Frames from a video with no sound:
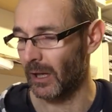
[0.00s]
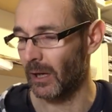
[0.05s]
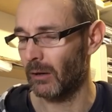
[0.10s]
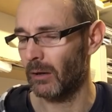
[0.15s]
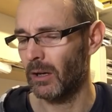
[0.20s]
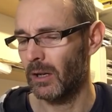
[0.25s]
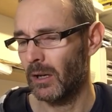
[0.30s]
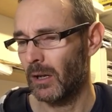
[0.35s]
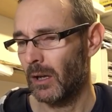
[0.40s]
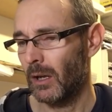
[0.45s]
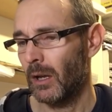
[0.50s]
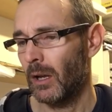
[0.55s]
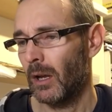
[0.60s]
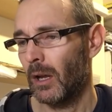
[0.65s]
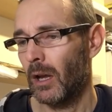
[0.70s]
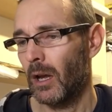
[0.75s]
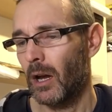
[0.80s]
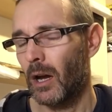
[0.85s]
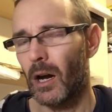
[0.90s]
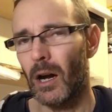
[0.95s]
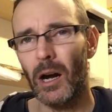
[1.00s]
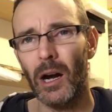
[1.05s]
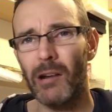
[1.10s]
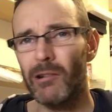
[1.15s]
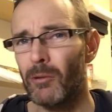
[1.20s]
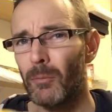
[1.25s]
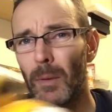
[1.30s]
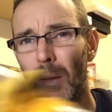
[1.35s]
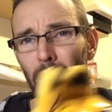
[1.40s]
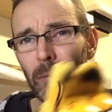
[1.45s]
Now, I
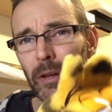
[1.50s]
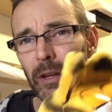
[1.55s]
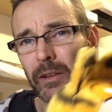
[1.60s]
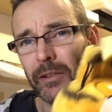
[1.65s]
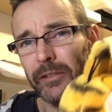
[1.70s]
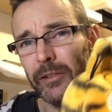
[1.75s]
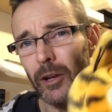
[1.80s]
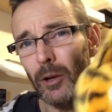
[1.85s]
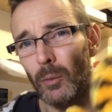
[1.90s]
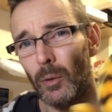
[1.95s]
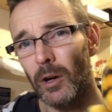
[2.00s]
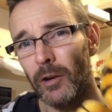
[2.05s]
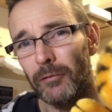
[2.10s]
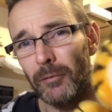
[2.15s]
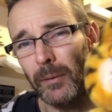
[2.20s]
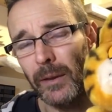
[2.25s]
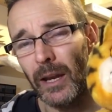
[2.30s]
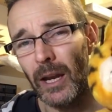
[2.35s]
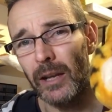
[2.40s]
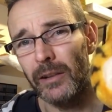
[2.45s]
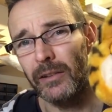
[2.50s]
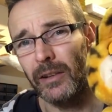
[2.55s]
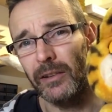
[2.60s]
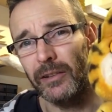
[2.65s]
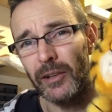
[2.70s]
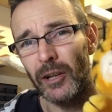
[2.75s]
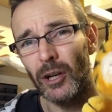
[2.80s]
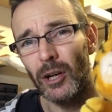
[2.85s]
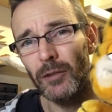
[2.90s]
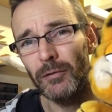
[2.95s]
remember these so well from the
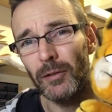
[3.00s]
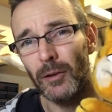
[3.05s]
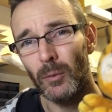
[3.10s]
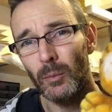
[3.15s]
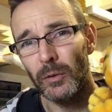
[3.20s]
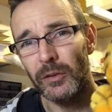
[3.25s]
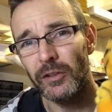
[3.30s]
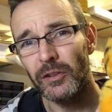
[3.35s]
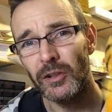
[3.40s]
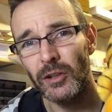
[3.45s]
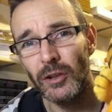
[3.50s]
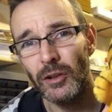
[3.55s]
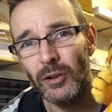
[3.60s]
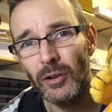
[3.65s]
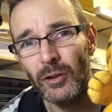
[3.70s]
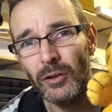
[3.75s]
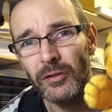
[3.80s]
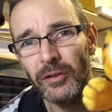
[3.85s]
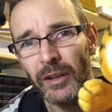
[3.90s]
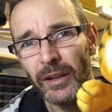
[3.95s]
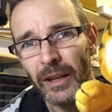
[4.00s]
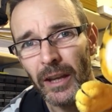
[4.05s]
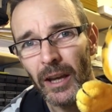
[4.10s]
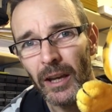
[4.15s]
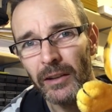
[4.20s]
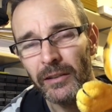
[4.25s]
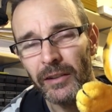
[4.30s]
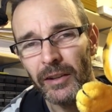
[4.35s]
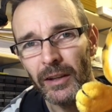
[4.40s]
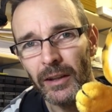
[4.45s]
80s. Garfield was huge in the
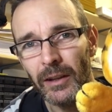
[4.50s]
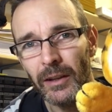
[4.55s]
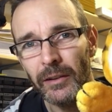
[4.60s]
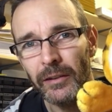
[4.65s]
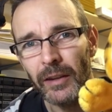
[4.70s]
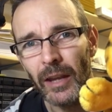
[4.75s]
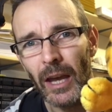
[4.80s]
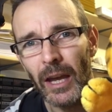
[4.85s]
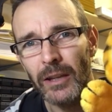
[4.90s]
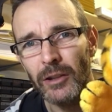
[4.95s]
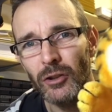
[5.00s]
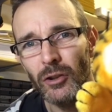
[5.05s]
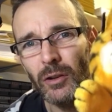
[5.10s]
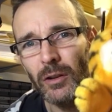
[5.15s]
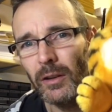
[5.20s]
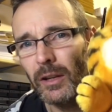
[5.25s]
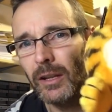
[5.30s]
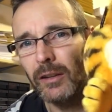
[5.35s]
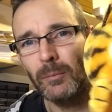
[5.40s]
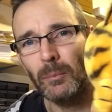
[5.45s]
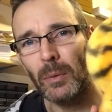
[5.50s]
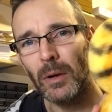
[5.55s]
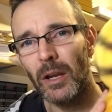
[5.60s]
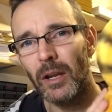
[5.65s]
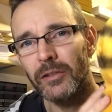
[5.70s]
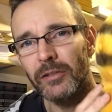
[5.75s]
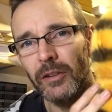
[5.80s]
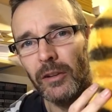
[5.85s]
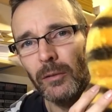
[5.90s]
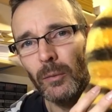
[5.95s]
80s, and these
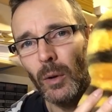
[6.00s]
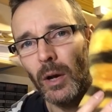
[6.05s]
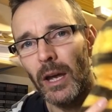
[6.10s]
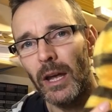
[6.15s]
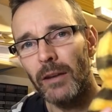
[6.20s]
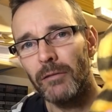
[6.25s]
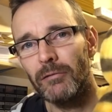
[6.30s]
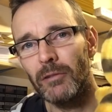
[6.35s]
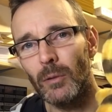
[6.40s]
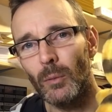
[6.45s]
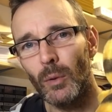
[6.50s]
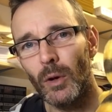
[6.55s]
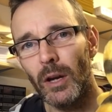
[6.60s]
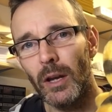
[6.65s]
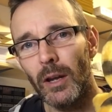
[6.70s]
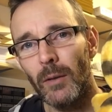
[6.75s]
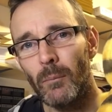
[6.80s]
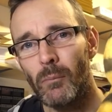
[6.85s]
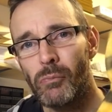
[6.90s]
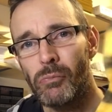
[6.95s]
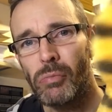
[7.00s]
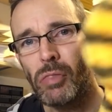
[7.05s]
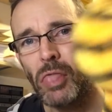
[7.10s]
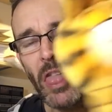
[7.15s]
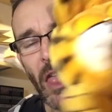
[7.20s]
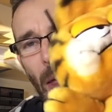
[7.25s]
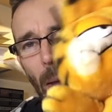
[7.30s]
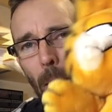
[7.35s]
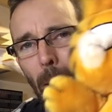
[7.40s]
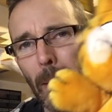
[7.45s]
plushies were everywhere.
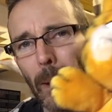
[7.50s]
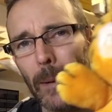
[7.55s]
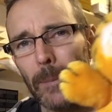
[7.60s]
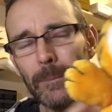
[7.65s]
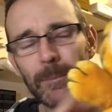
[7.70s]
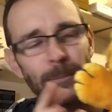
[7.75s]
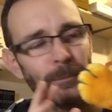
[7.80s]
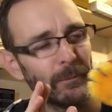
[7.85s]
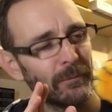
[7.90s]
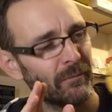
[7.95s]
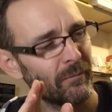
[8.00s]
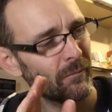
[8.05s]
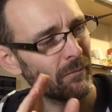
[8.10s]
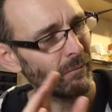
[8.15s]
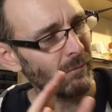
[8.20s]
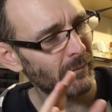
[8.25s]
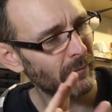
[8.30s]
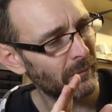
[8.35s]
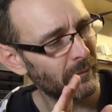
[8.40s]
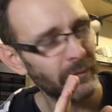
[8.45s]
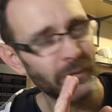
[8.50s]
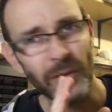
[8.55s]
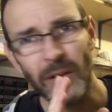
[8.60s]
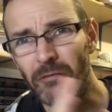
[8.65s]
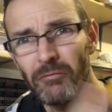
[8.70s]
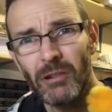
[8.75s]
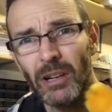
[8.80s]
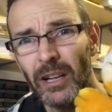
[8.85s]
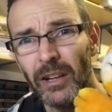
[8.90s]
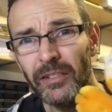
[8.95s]
There
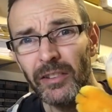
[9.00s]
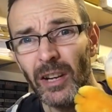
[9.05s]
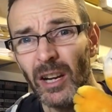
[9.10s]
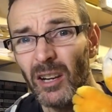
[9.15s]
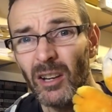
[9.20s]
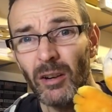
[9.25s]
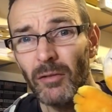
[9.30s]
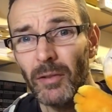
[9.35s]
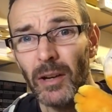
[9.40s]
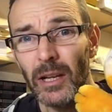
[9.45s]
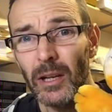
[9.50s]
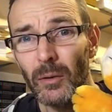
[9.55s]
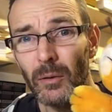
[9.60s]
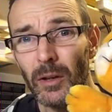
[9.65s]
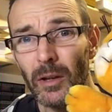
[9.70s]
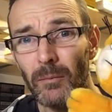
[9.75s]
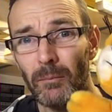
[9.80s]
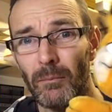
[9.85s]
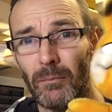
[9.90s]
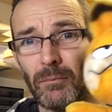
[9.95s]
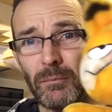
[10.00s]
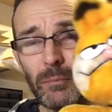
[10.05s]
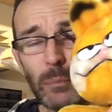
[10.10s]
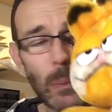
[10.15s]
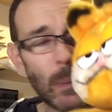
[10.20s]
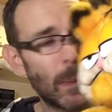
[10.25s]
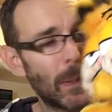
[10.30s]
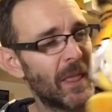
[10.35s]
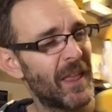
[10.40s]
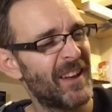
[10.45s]
really isn't a lot of value in them.
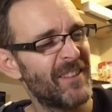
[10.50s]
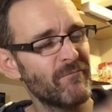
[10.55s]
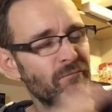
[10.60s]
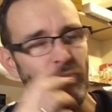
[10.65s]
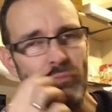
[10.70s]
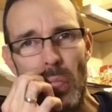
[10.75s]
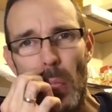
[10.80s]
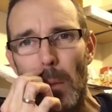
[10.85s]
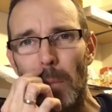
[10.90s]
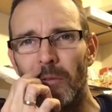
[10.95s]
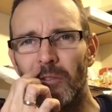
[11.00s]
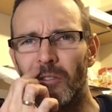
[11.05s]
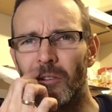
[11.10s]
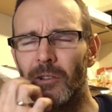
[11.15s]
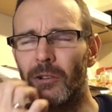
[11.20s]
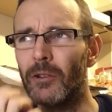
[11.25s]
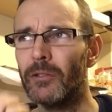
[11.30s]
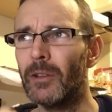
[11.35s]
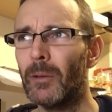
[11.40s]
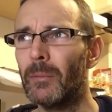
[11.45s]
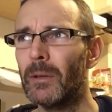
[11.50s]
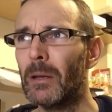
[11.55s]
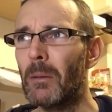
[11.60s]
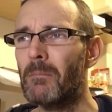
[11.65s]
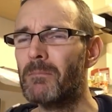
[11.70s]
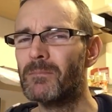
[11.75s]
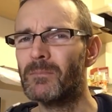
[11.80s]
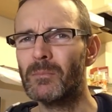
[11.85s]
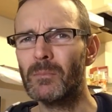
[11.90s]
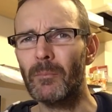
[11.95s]
So I've got something,
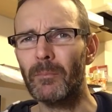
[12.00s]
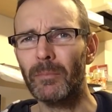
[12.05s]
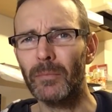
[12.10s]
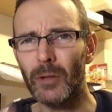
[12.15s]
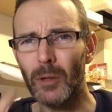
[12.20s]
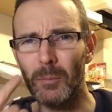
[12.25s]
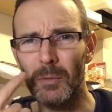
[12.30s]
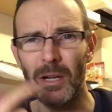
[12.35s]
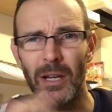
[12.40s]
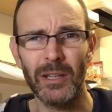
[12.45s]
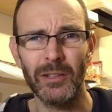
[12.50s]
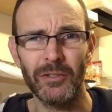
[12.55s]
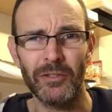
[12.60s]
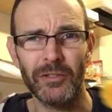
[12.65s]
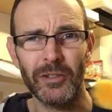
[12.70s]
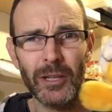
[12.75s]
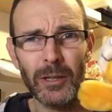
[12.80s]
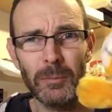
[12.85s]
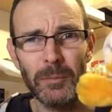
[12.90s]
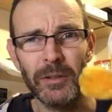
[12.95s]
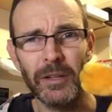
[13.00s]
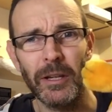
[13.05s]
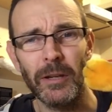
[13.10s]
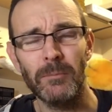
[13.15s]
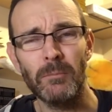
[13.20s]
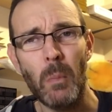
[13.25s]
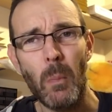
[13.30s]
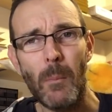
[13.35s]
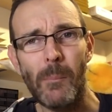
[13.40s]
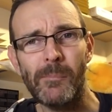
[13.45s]
got my lunch stuck in my teeth.
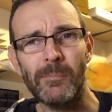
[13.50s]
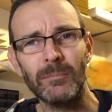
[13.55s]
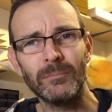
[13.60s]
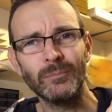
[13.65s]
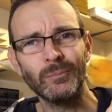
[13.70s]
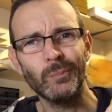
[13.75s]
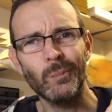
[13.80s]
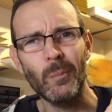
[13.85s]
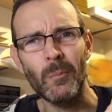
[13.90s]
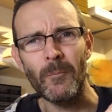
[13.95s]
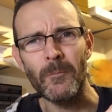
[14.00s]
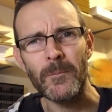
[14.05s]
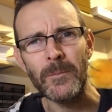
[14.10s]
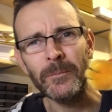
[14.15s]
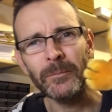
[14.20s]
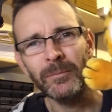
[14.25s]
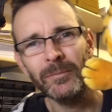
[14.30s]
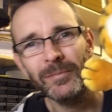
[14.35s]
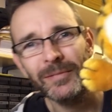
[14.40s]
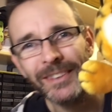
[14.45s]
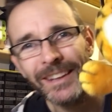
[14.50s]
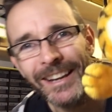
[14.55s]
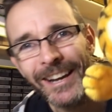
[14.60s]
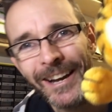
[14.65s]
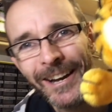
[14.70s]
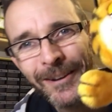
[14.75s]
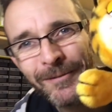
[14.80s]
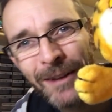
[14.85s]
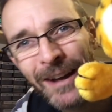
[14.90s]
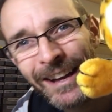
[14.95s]

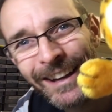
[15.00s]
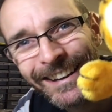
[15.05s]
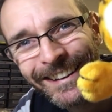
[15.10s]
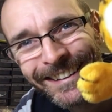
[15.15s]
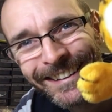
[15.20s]
God.